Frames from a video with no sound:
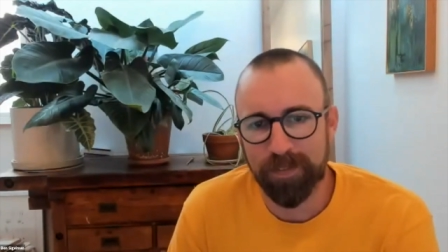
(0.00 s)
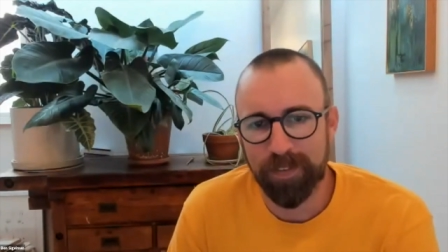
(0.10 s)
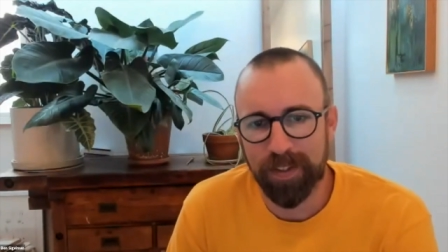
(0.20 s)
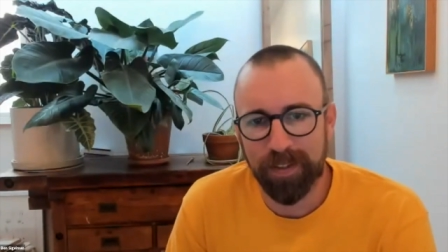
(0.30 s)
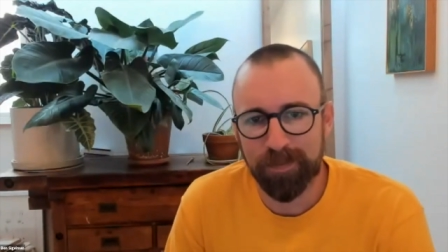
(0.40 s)

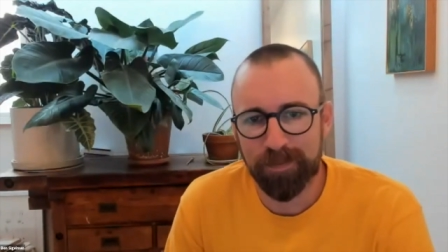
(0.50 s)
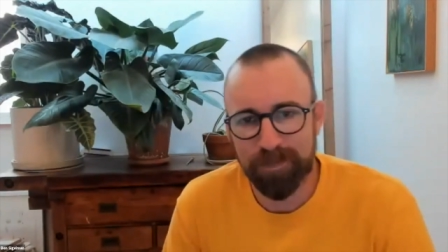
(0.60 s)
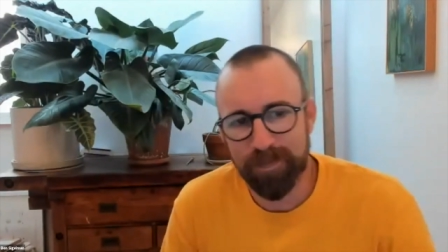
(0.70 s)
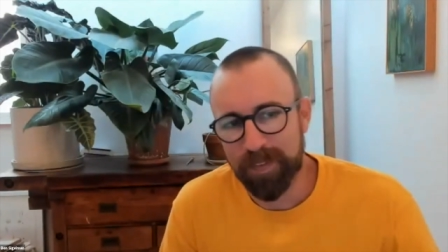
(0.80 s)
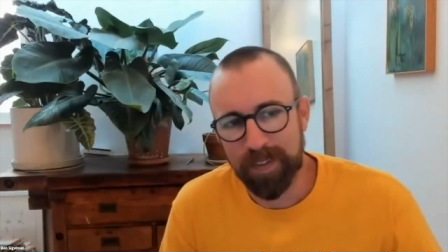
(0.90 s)

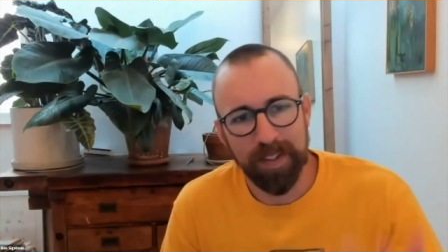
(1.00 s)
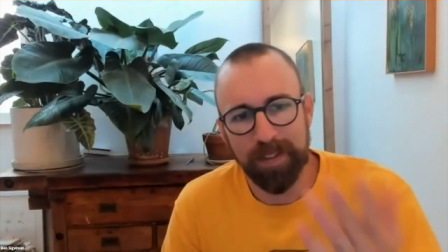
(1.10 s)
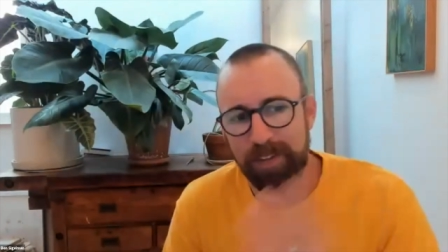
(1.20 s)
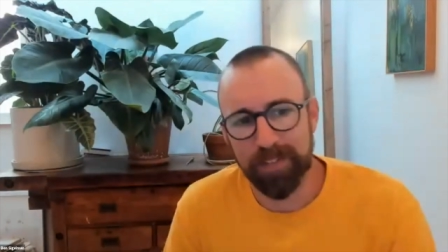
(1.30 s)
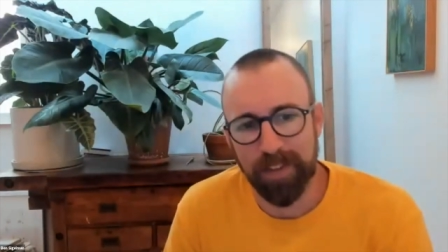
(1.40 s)

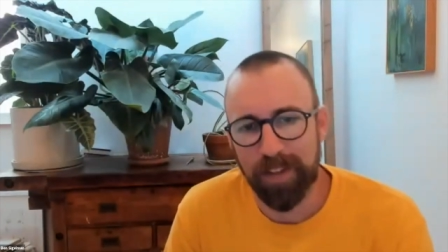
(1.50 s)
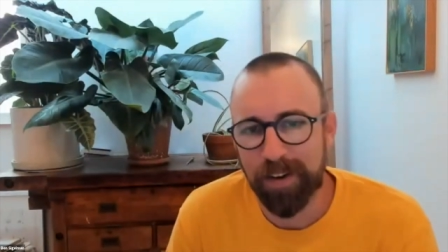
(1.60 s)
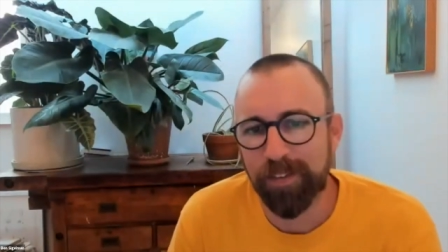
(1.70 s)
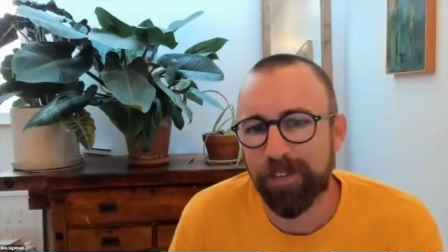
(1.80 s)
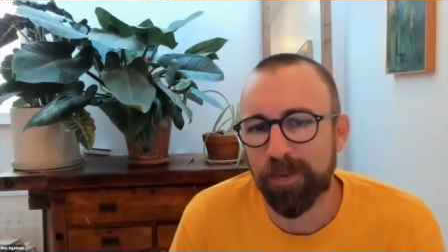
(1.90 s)
and there's a lot of
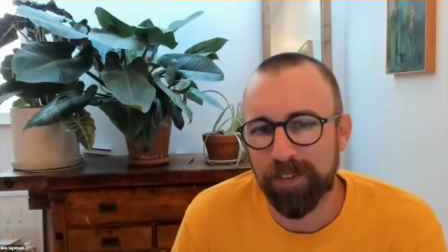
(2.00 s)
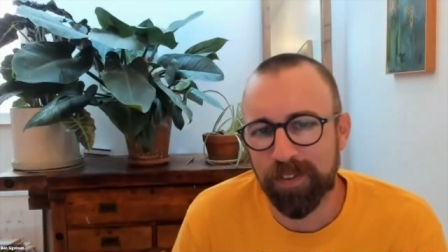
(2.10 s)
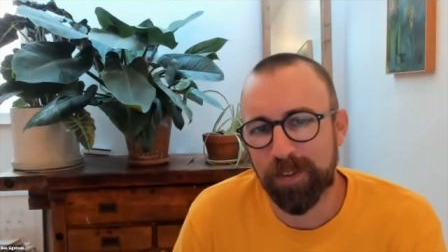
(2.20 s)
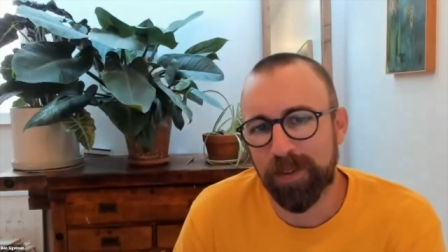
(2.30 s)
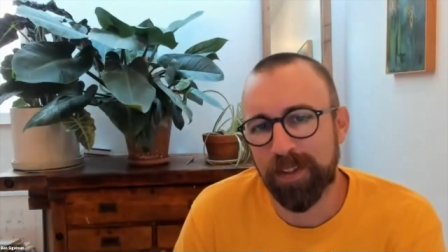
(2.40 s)
different ways to
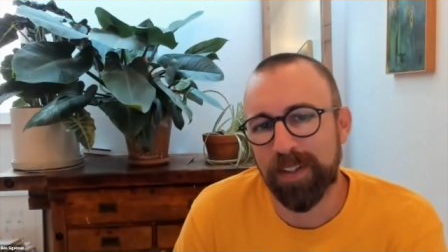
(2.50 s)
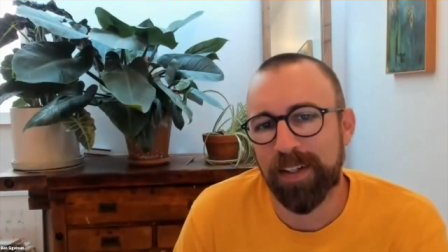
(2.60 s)
do it.